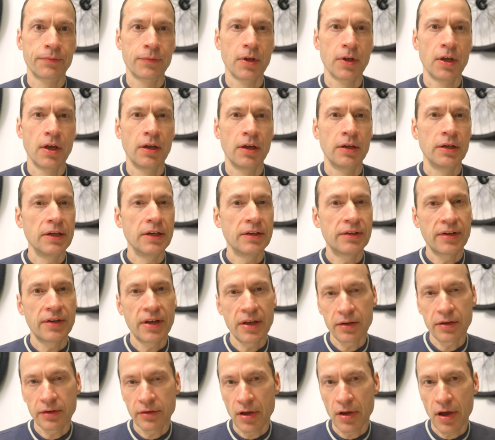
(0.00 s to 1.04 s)
You need to
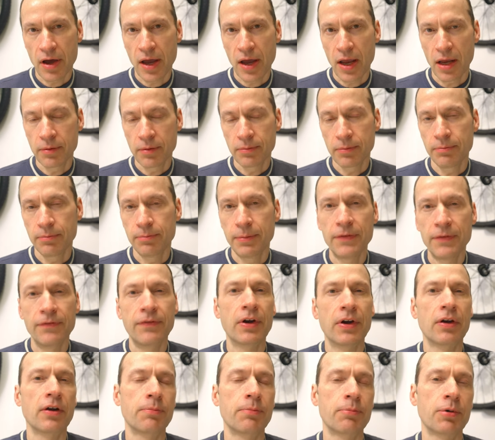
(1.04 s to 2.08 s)
take your time, be
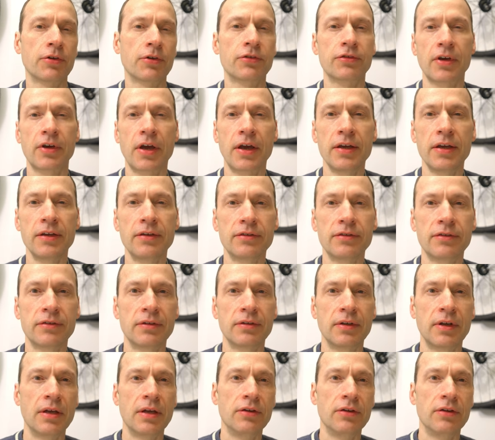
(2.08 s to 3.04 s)
very precise,